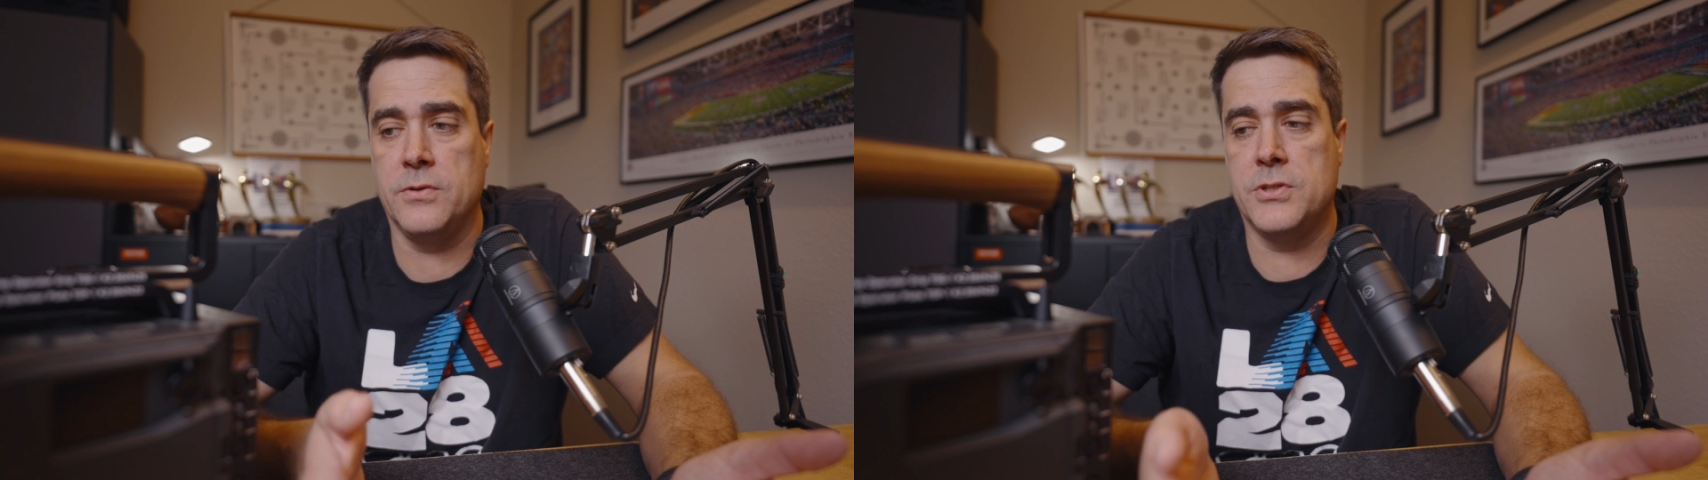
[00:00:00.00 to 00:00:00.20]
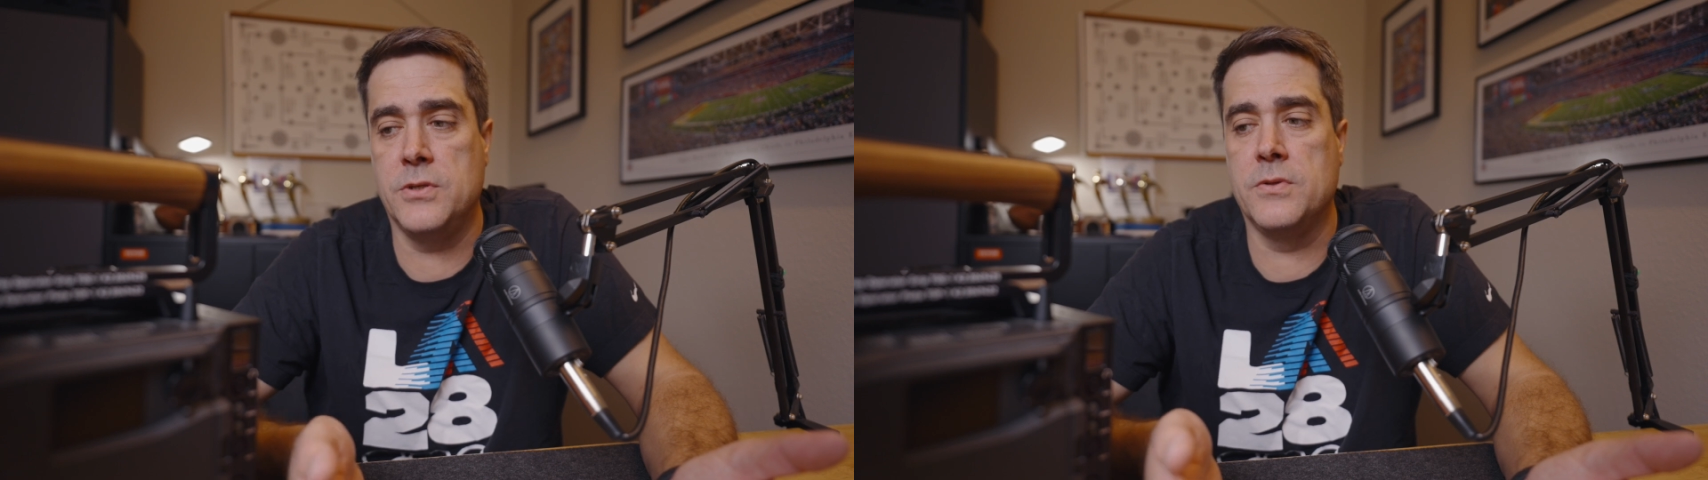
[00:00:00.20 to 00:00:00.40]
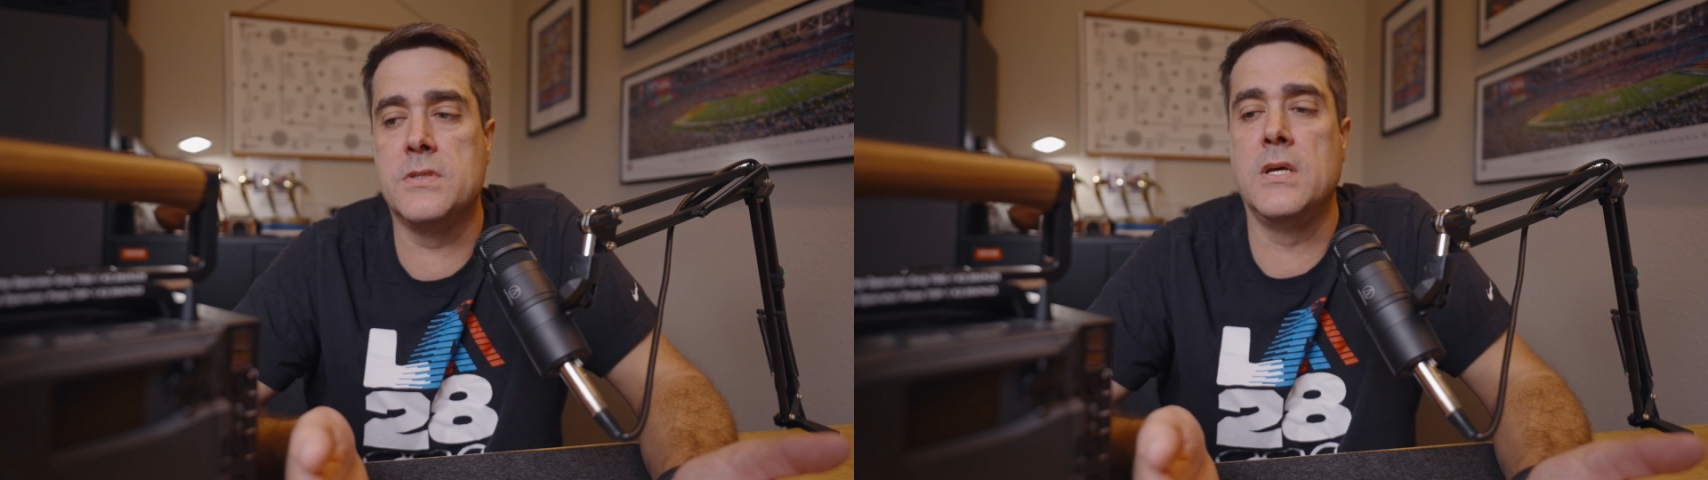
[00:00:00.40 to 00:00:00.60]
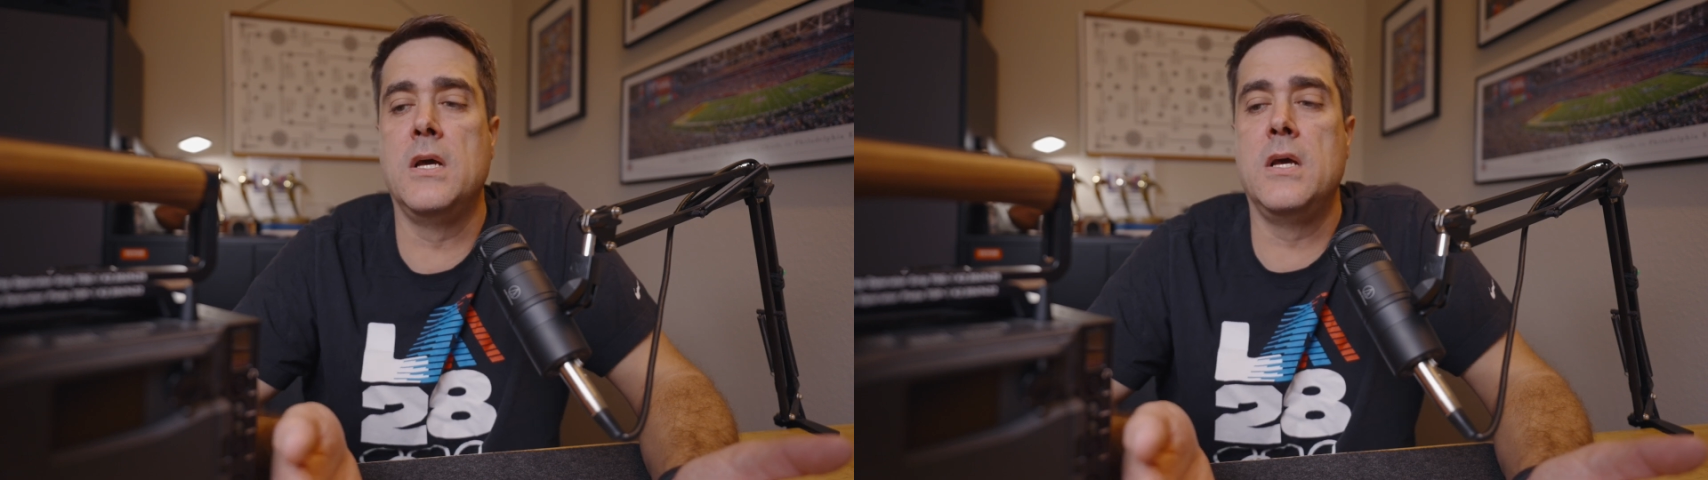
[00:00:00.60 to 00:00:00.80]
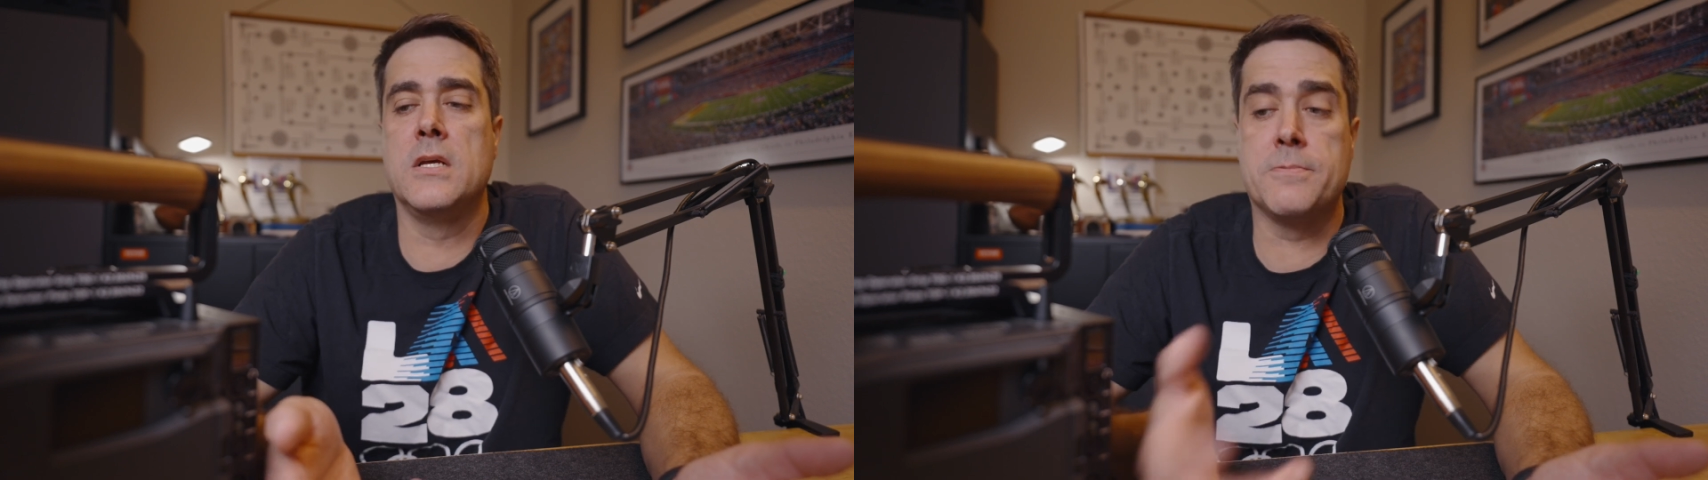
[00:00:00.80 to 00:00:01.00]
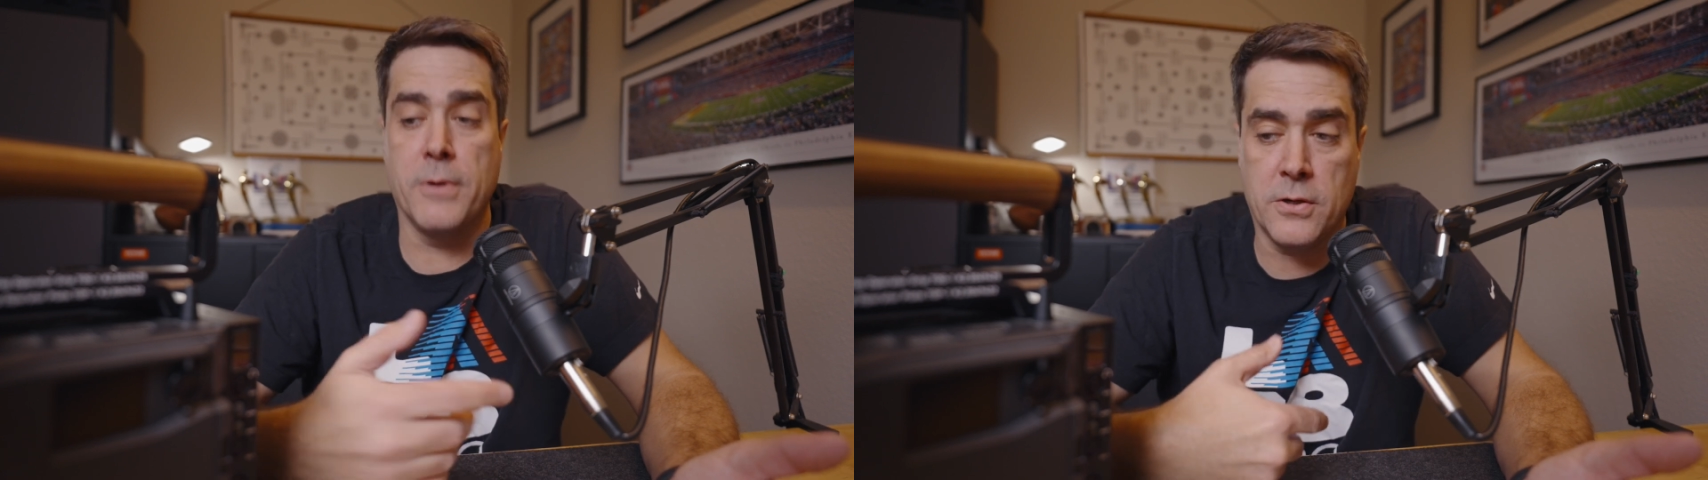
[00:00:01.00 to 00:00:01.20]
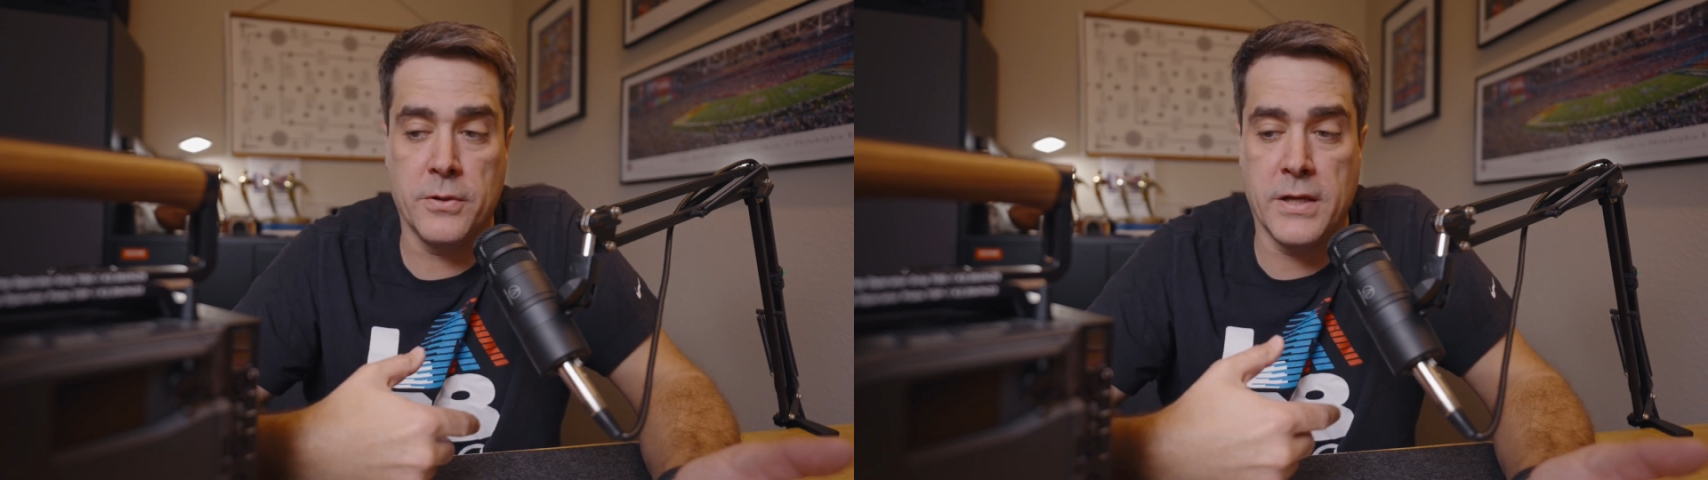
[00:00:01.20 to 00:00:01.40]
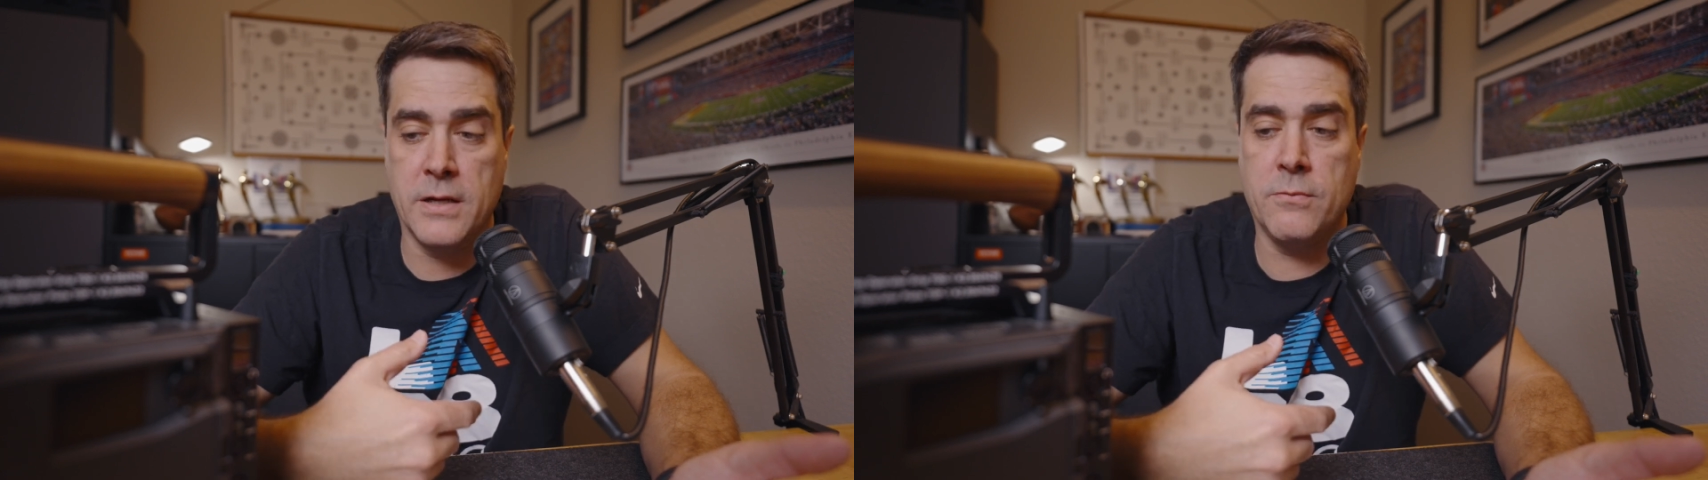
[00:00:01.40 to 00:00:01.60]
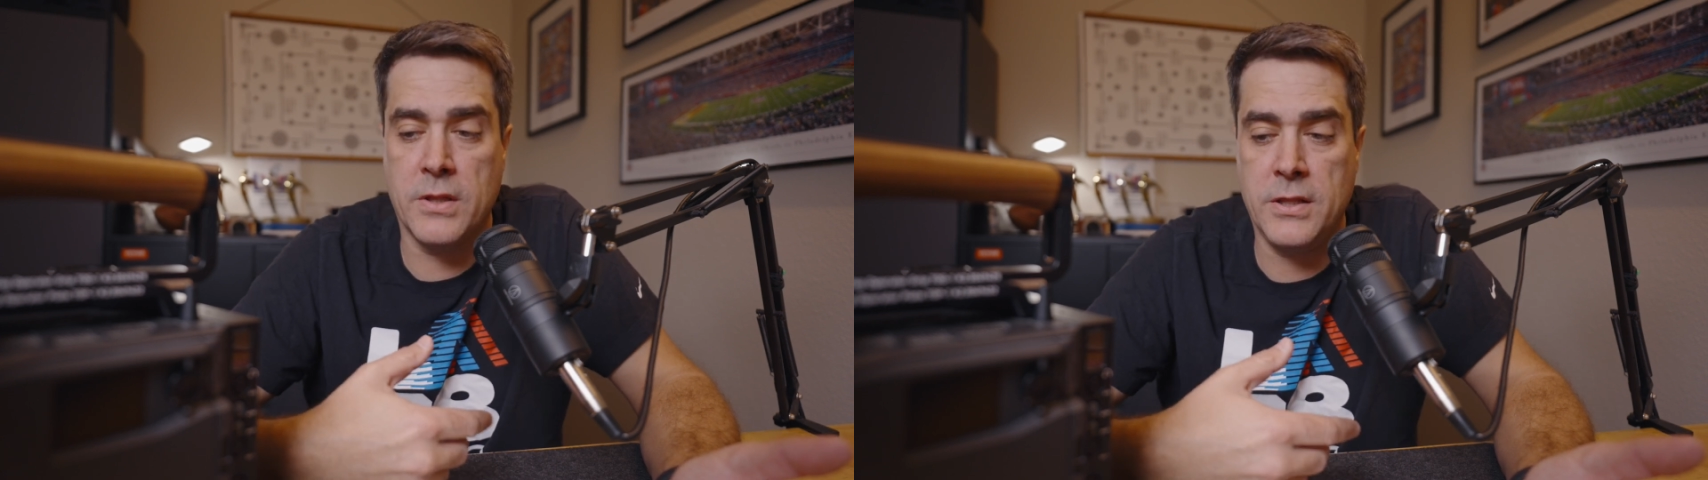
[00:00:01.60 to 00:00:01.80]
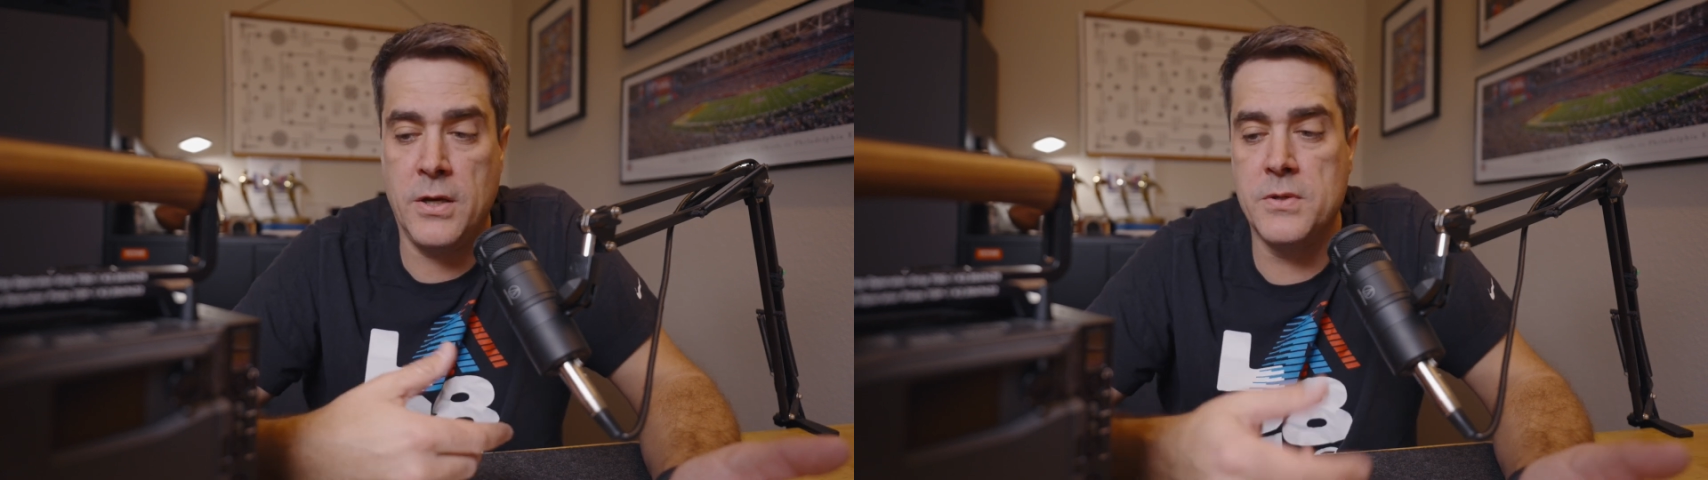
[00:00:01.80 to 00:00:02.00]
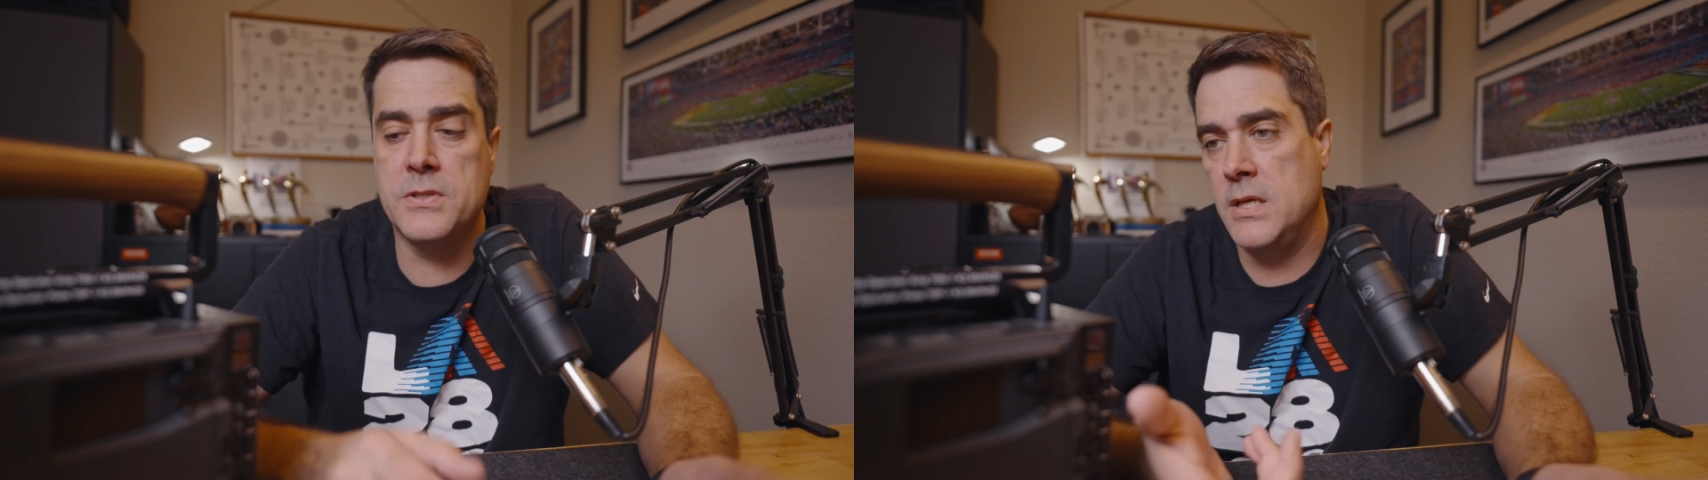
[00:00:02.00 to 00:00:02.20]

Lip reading: shoots sprinkled in with those.